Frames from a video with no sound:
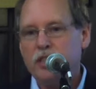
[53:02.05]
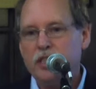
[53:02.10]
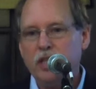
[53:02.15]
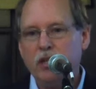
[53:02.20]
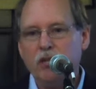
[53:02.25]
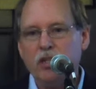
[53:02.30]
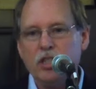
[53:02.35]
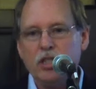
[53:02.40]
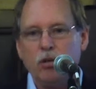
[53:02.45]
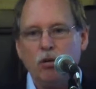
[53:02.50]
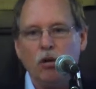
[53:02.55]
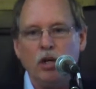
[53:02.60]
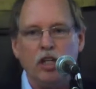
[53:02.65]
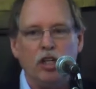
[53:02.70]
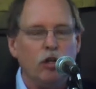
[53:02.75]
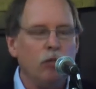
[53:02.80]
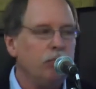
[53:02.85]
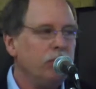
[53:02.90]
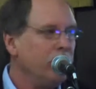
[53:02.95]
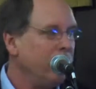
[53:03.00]

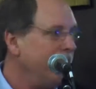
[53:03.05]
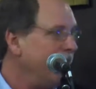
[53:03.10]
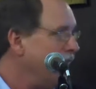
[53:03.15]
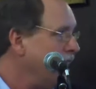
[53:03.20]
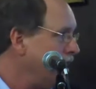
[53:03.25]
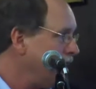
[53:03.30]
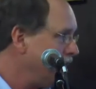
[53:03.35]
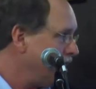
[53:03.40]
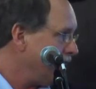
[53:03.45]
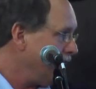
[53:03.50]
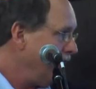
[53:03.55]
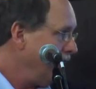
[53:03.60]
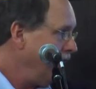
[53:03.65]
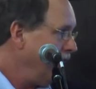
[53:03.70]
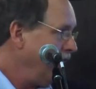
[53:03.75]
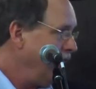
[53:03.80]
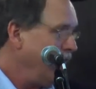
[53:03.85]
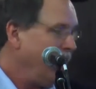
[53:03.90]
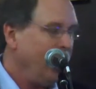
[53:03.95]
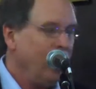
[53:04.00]
territorial plans,
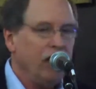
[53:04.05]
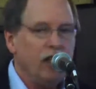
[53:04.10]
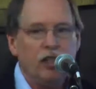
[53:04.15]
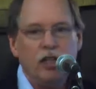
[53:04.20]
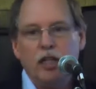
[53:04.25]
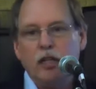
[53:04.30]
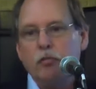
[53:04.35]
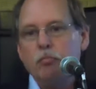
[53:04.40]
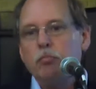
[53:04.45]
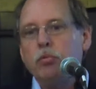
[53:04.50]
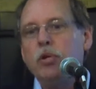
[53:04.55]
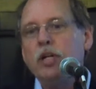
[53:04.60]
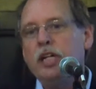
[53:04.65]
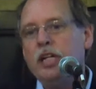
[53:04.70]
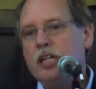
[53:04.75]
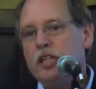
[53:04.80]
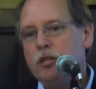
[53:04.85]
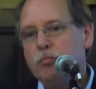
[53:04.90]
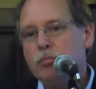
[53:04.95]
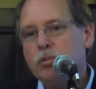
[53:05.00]
uh,
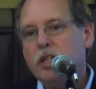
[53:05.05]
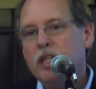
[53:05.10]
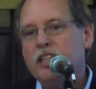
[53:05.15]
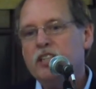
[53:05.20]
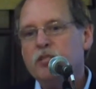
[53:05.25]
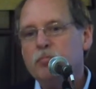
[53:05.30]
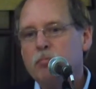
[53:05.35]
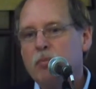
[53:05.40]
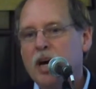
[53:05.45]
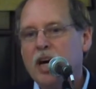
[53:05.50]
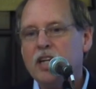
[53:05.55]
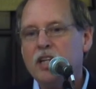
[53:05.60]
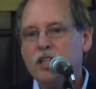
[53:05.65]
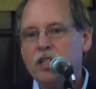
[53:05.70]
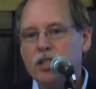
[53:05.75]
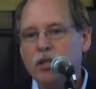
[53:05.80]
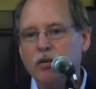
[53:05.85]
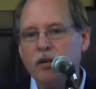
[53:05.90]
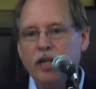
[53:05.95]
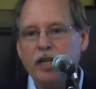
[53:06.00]
putting in place
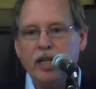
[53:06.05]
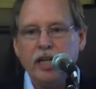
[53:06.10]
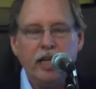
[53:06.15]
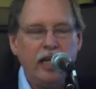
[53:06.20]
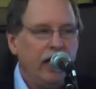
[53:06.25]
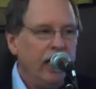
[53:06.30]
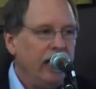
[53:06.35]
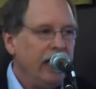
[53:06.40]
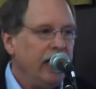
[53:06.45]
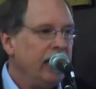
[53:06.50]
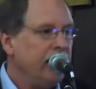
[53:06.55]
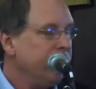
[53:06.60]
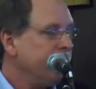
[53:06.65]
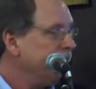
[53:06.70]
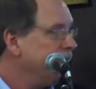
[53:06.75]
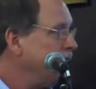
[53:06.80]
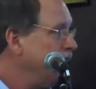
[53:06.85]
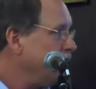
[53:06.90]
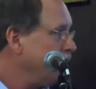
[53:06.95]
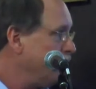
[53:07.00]
monitoring and
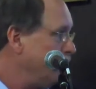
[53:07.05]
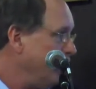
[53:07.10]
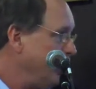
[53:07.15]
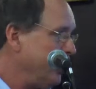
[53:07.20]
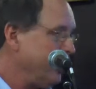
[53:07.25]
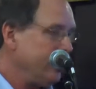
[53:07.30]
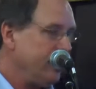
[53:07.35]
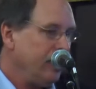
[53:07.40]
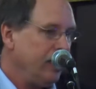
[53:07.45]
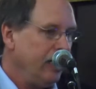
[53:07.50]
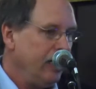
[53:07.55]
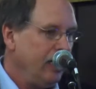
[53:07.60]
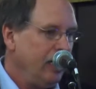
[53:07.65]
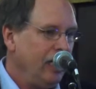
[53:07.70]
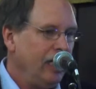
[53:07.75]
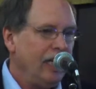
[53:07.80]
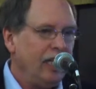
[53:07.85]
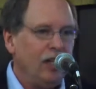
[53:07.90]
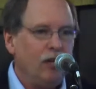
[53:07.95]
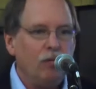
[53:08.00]
assessment,
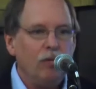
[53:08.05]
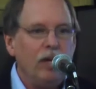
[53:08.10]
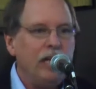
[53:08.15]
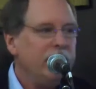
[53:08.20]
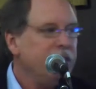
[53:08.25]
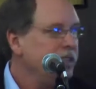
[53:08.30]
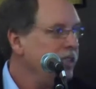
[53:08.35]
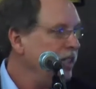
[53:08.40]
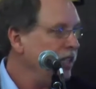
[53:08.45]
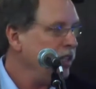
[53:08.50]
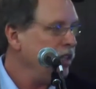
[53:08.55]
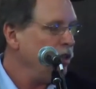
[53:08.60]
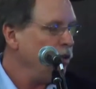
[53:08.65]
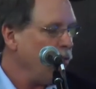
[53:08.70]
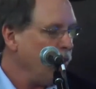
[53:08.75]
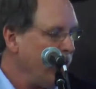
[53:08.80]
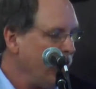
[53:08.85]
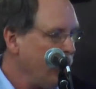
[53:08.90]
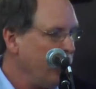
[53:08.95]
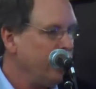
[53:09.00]
and raising the
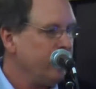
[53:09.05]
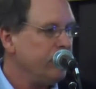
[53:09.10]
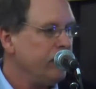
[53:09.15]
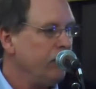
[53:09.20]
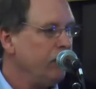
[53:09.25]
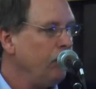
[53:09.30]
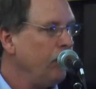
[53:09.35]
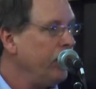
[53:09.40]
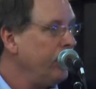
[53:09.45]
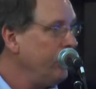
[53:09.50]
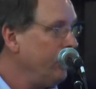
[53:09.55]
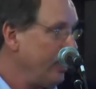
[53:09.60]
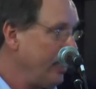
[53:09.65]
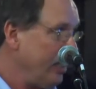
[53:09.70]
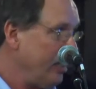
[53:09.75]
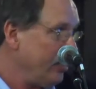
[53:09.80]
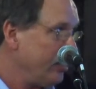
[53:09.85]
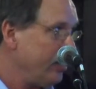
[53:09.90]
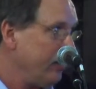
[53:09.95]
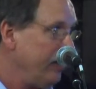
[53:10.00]
awareness of what your
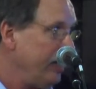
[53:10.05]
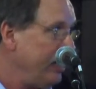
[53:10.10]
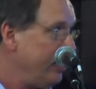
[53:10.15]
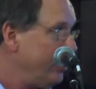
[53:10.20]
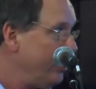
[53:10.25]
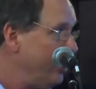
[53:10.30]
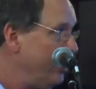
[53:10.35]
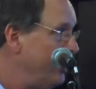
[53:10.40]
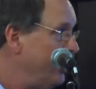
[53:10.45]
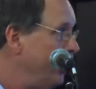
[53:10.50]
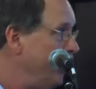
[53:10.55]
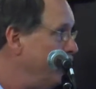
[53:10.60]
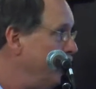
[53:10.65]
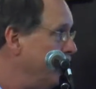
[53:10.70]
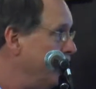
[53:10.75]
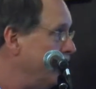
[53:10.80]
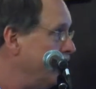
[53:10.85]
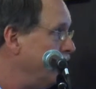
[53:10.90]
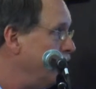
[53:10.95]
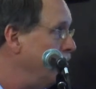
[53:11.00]
conservation
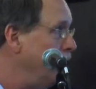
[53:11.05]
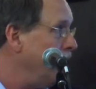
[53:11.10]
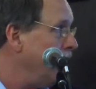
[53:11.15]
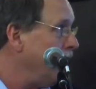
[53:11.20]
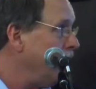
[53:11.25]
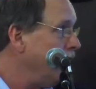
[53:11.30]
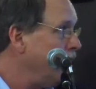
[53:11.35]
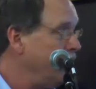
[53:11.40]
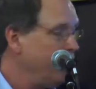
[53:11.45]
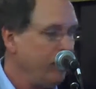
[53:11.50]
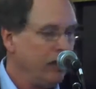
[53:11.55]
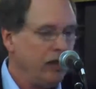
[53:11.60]
achievements have been.